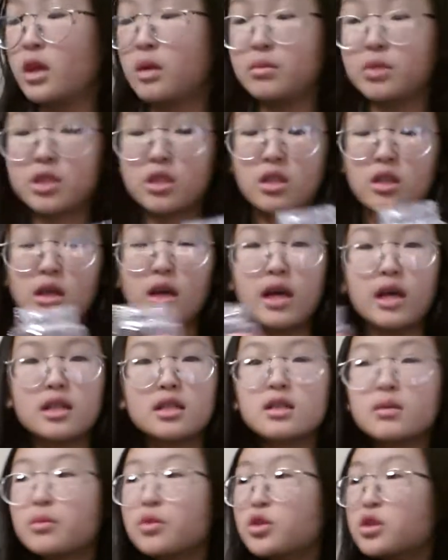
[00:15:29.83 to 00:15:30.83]
Yeah, I'm just going to
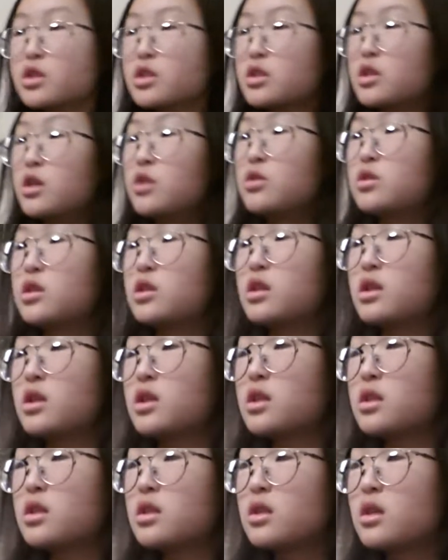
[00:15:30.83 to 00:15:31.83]
add some more snow to
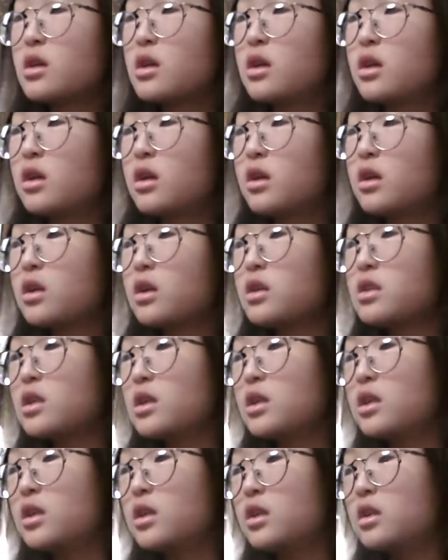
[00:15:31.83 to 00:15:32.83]
this.
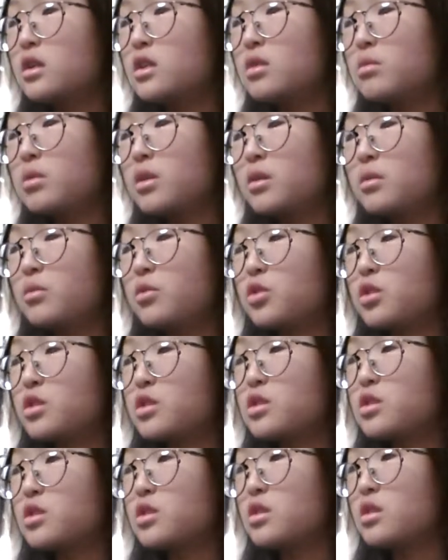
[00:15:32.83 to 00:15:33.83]
Because I need it to be
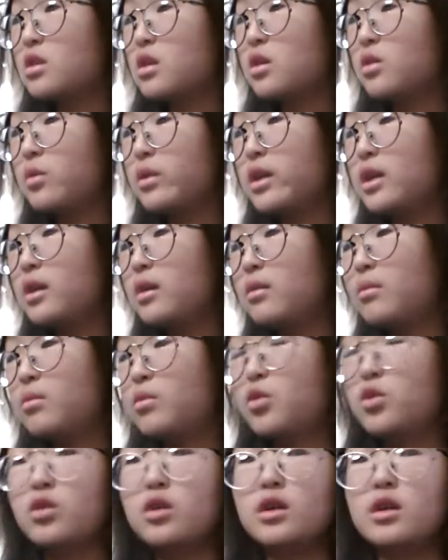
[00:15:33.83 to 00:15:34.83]
more snowy
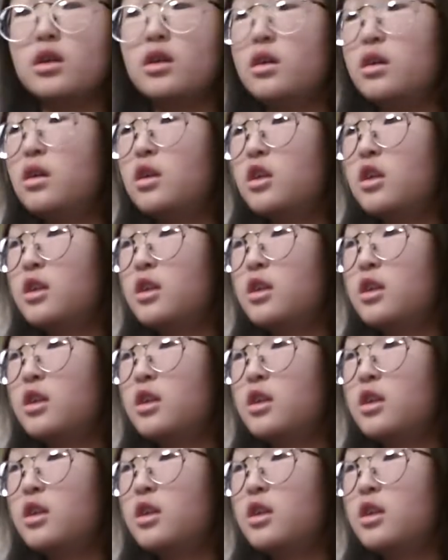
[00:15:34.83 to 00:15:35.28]
and more...